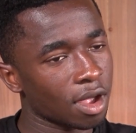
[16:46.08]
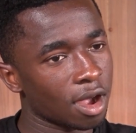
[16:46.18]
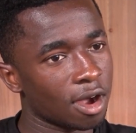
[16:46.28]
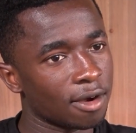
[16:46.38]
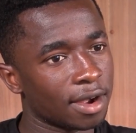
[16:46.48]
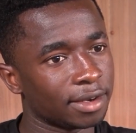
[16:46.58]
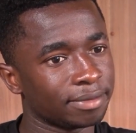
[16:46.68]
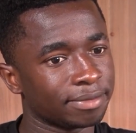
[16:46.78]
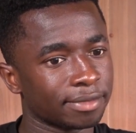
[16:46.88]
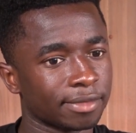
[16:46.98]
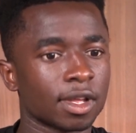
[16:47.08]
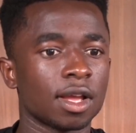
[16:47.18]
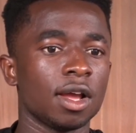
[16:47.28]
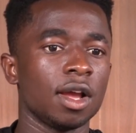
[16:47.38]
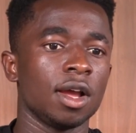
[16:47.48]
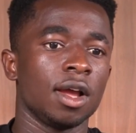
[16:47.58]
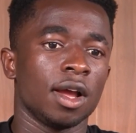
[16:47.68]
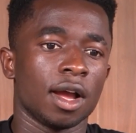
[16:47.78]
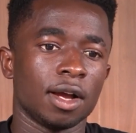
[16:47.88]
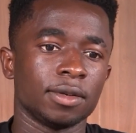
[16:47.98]
All right.
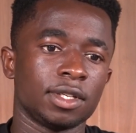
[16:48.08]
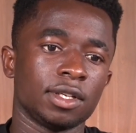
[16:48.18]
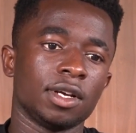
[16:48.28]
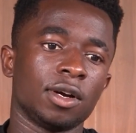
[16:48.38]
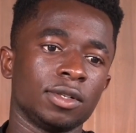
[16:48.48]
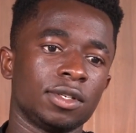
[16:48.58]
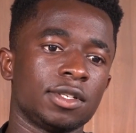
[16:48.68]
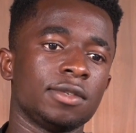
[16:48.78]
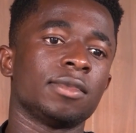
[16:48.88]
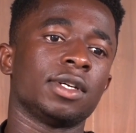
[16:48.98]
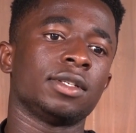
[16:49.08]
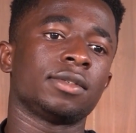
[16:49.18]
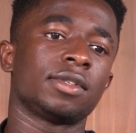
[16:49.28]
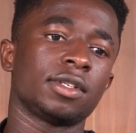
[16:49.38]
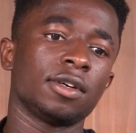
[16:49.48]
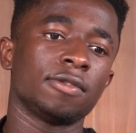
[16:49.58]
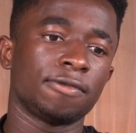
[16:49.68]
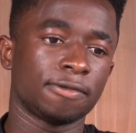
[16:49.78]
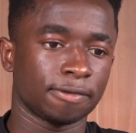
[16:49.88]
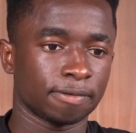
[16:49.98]
I would say I want to see
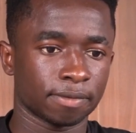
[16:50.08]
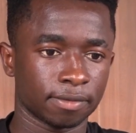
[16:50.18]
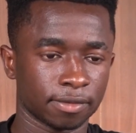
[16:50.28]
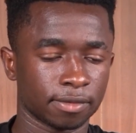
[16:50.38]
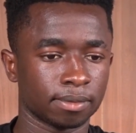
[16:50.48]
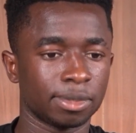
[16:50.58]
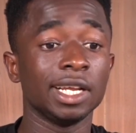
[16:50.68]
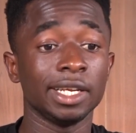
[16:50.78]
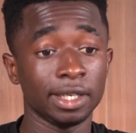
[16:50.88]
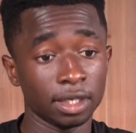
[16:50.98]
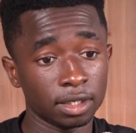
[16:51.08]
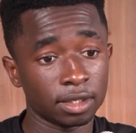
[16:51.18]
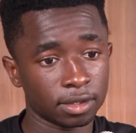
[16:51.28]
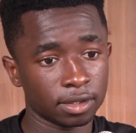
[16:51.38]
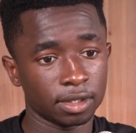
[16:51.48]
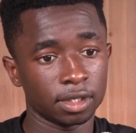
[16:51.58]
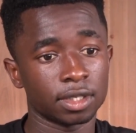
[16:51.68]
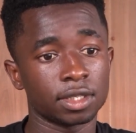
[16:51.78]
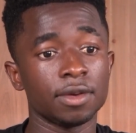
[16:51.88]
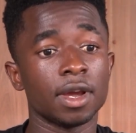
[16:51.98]
myself playing in the
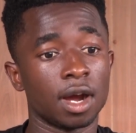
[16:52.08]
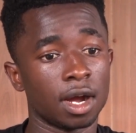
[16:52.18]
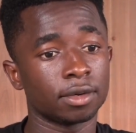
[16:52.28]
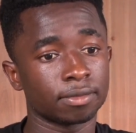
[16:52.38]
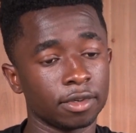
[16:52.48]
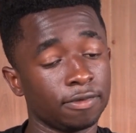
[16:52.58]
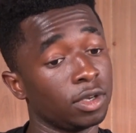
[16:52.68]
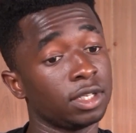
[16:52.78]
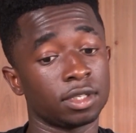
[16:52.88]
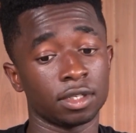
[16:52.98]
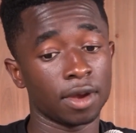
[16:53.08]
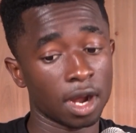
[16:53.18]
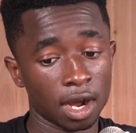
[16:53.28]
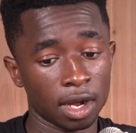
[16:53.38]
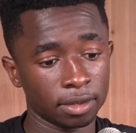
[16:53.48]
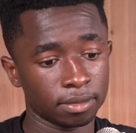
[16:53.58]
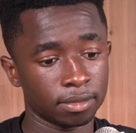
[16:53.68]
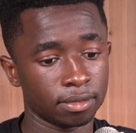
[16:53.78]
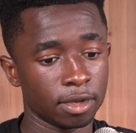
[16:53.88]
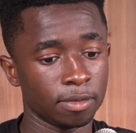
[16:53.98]
Serie A. If not the Serie A,
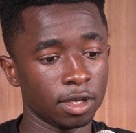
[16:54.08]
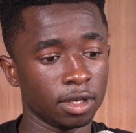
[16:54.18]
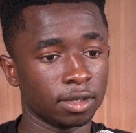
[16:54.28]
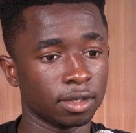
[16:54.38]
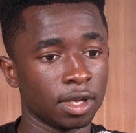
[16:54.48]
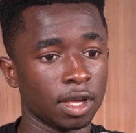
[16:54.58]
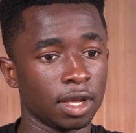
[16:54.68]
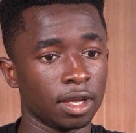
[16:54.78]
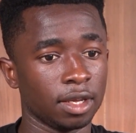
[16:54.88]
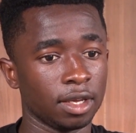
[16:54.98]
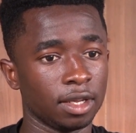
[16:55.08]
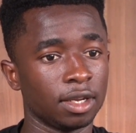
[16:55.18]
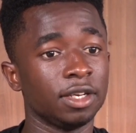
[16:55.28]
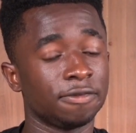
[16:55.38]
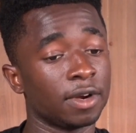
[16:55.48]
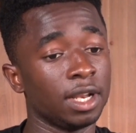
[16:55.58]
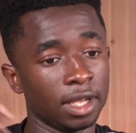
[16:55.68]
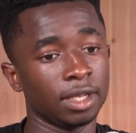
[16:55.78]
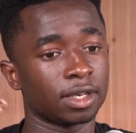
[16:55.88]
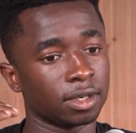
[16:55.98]
maybe in a different
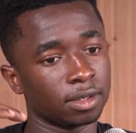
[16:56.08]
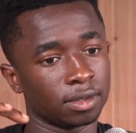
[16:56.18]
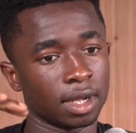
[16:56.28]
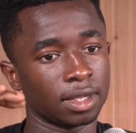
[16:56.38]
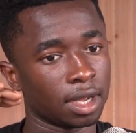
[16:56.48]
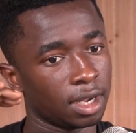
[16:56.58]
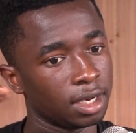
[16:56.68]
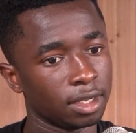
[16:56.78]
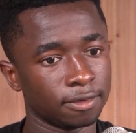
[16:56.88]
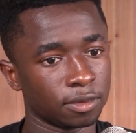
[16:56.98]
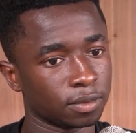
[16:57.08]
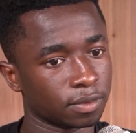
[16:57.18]
league at a higher level.